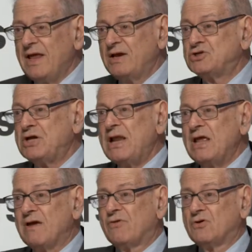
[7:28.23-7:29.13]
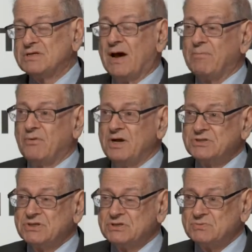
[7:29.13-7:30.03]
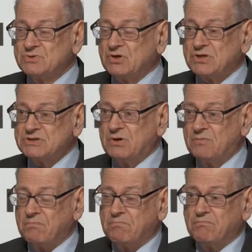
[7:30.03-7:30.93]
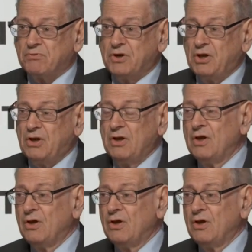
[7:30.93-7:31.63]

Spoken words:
And chaining of those operations was also pretty